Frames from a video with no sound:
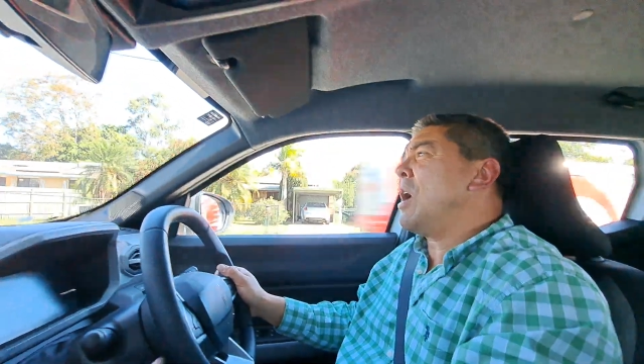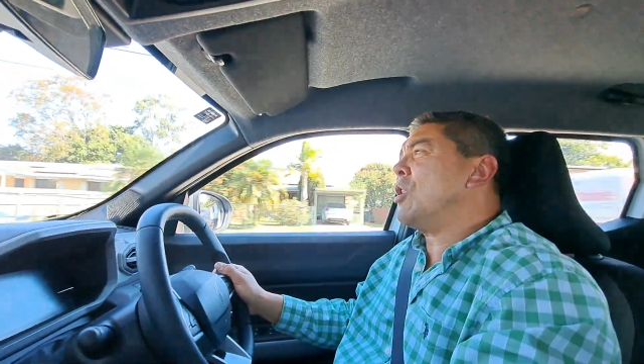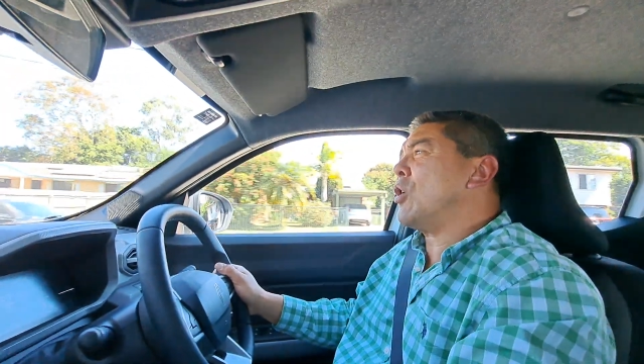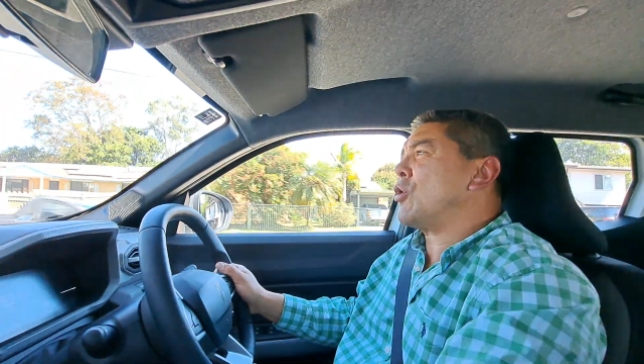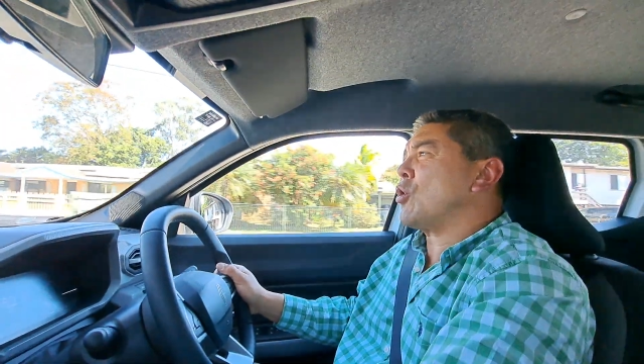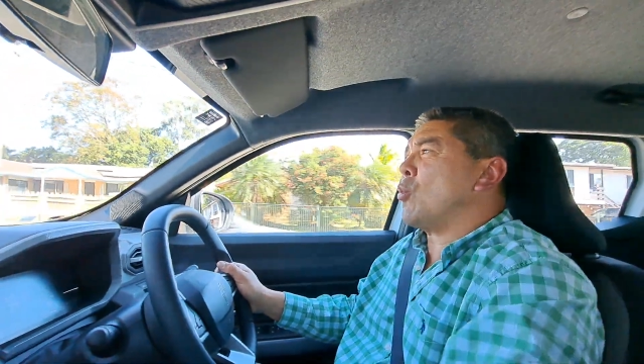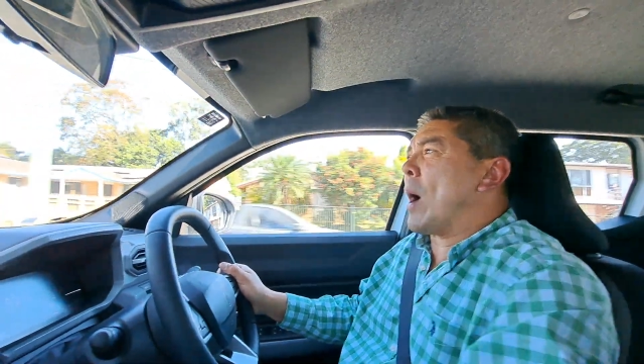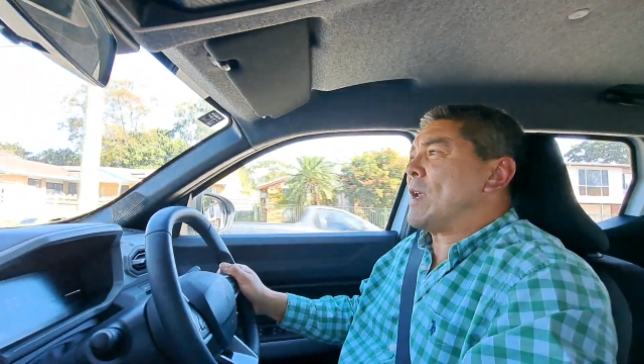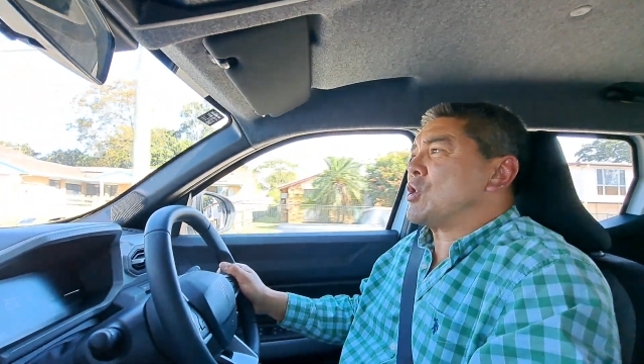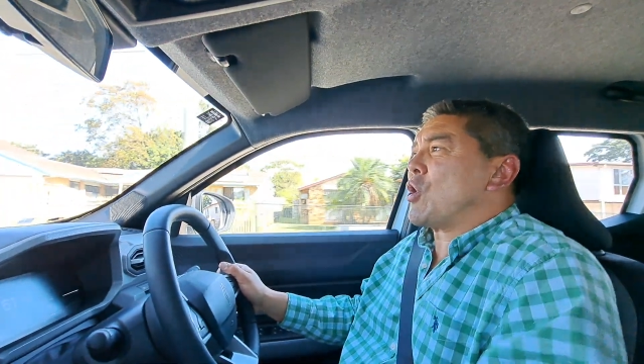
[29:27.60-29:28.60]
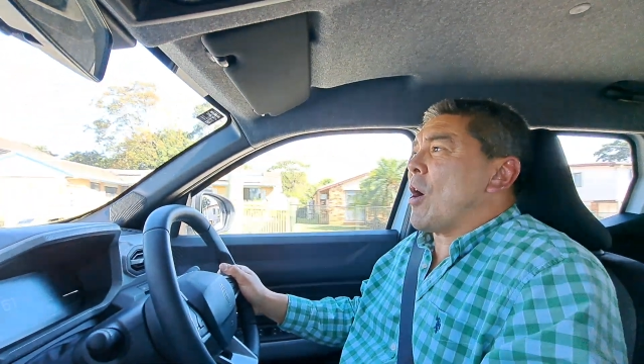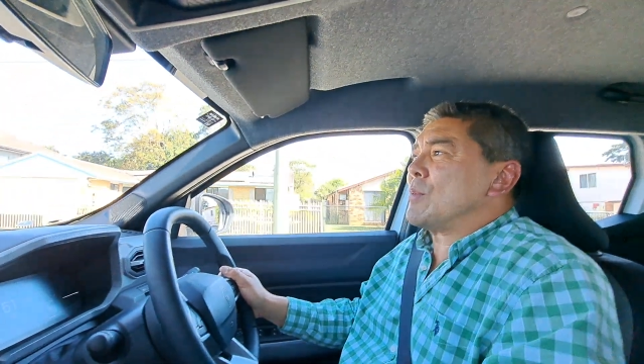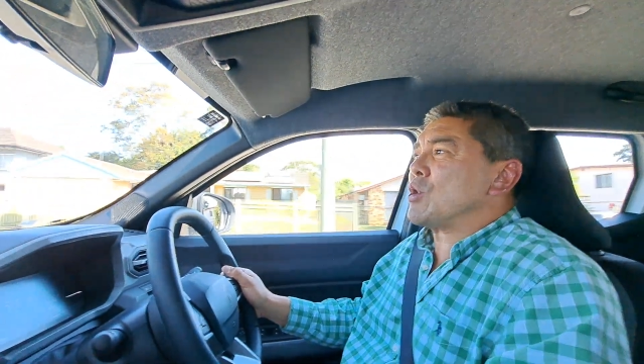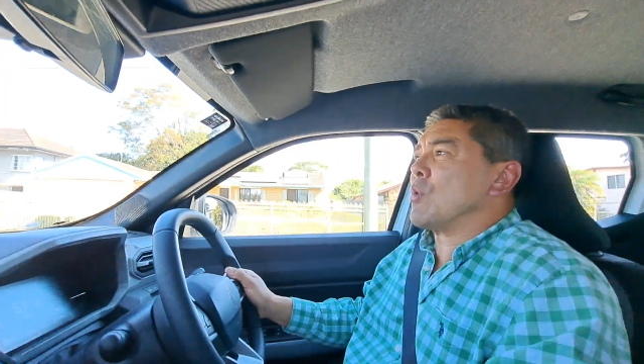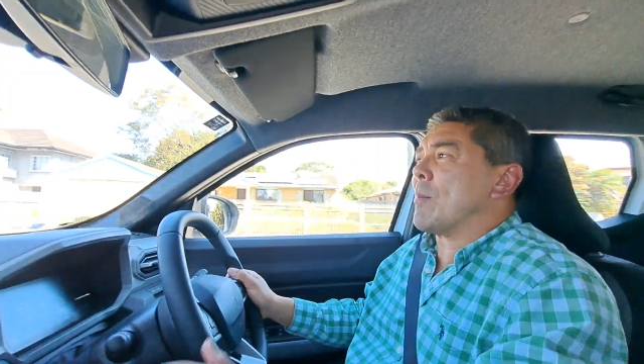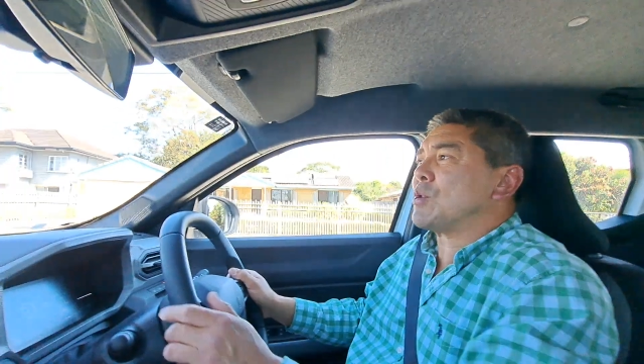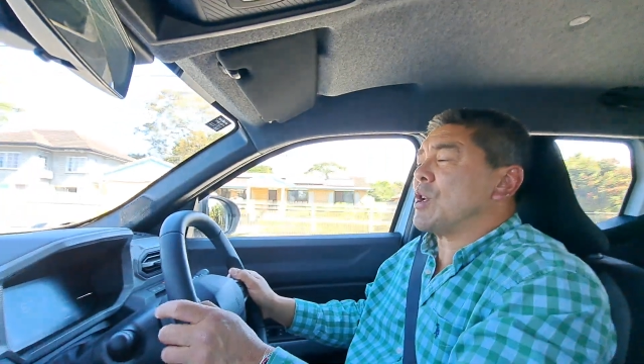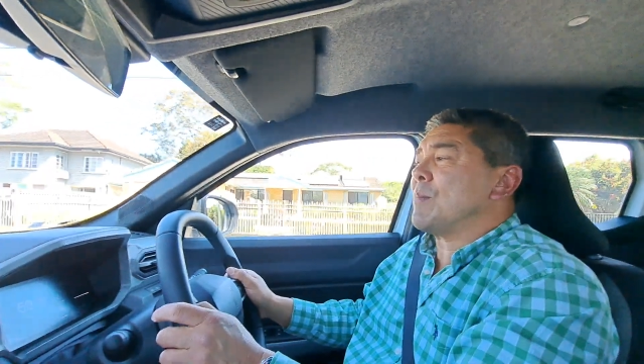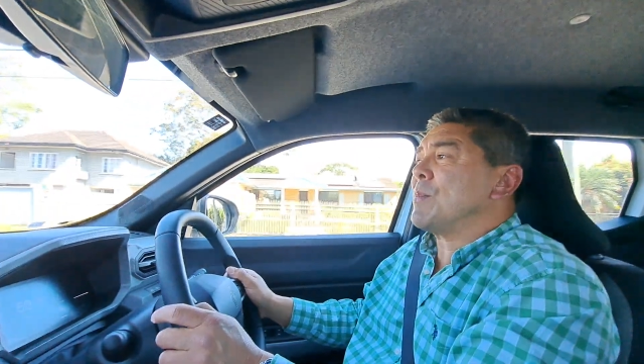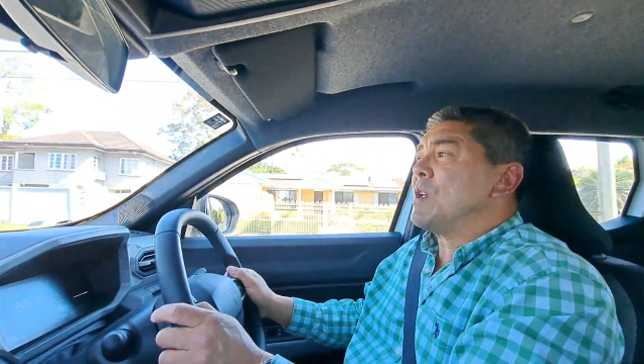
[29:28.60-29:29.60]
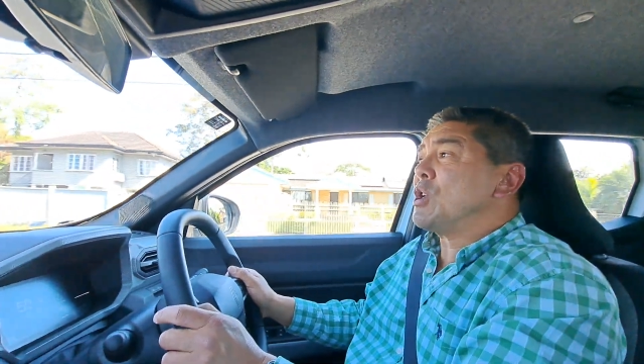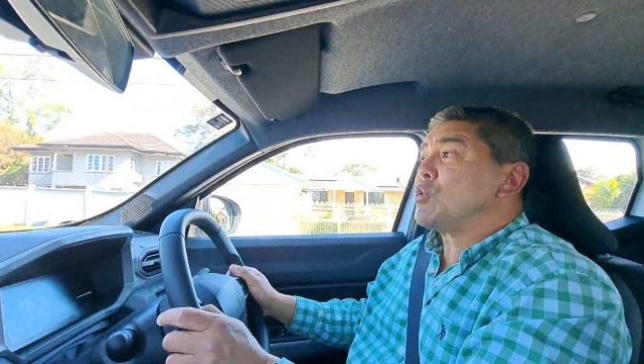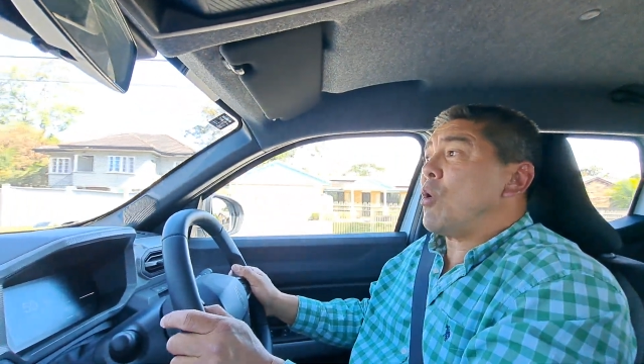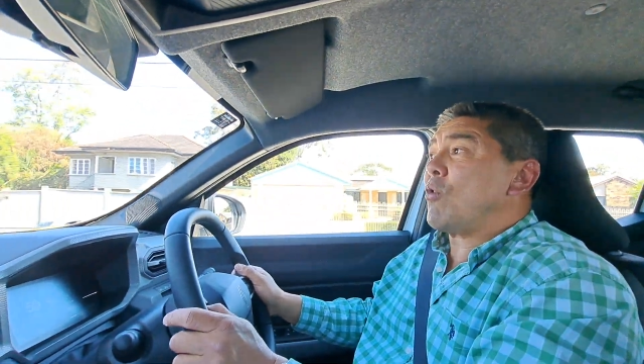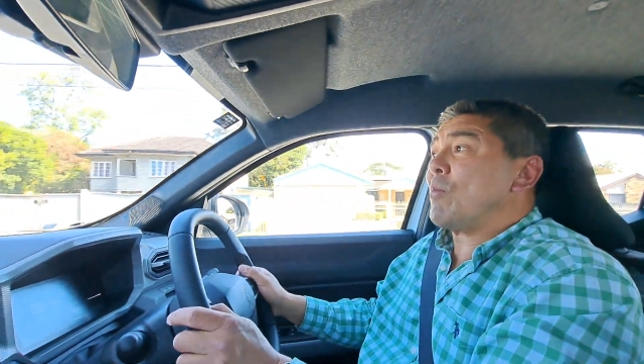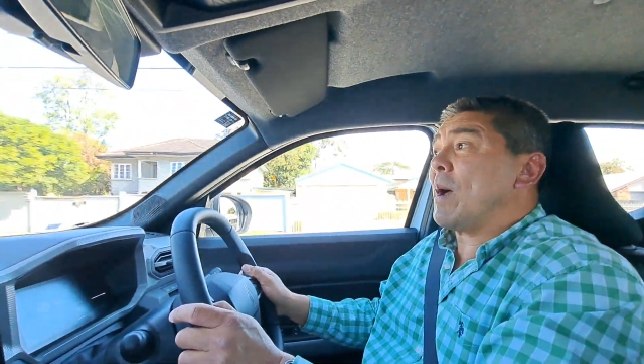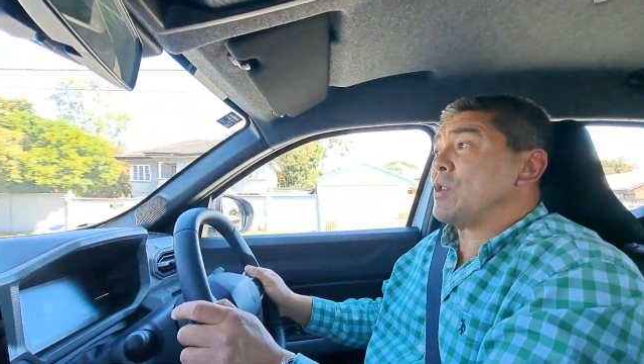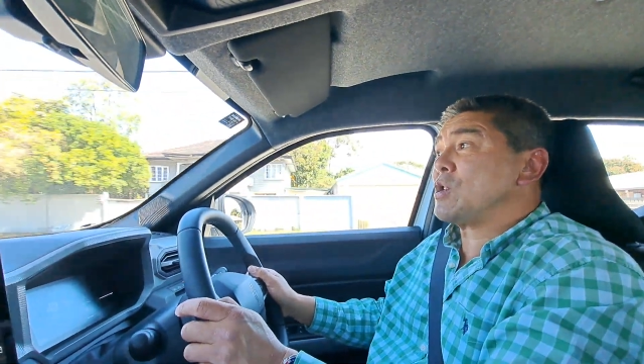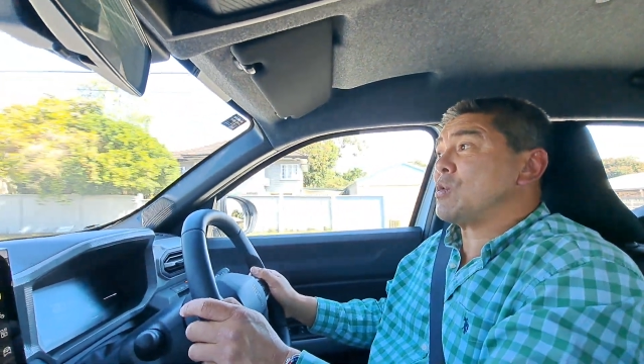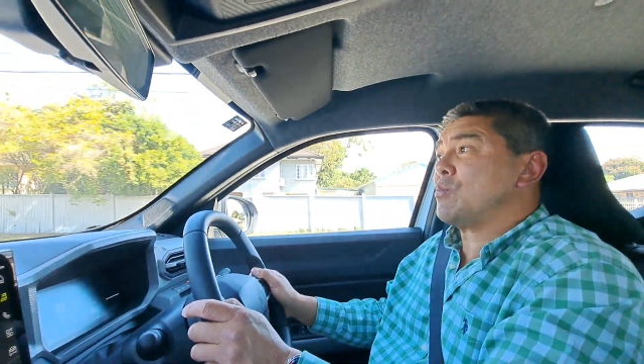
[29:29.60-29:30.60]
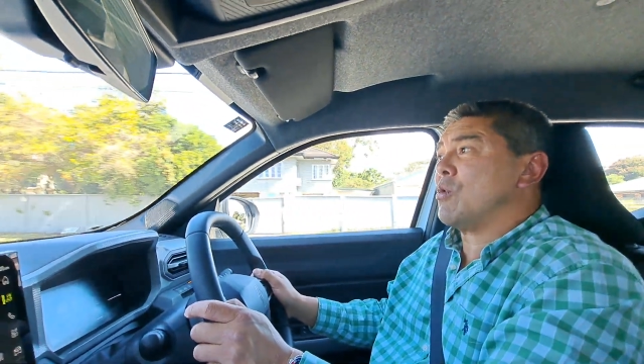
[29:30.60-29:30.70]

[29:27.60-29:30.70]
a lot of the wait times are up to 12 months.